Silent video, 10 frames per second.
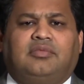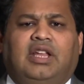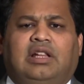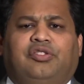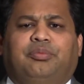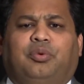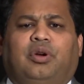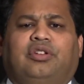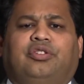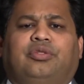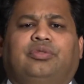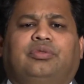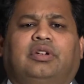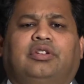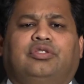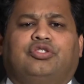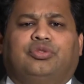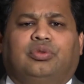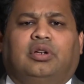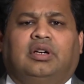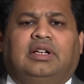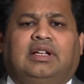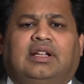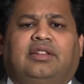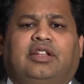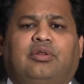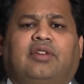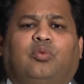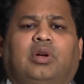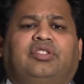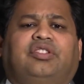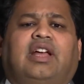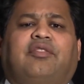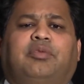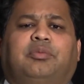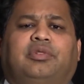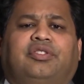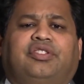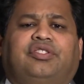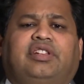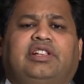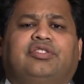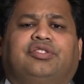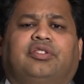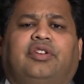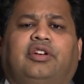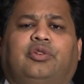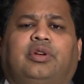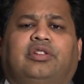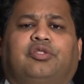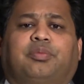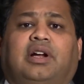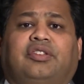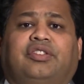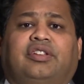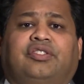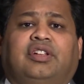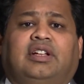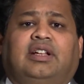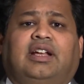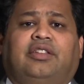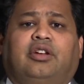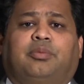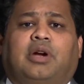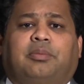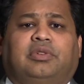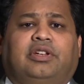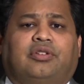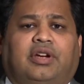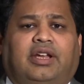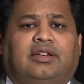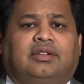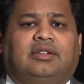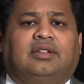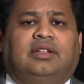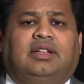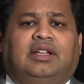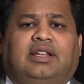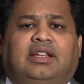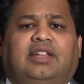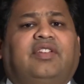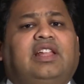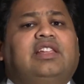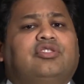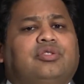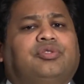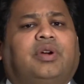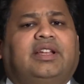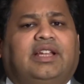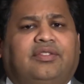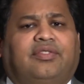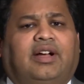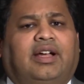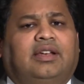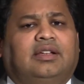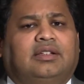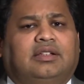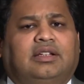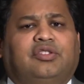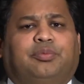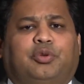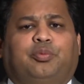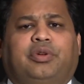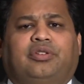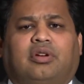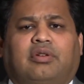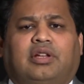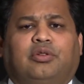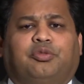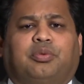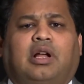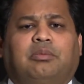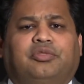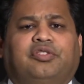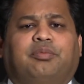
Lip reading: It is important to ensure that you have one staff member assist each surveyor during this process and they are properly trained. If any issues are identified, it is appropriate to correct those problems if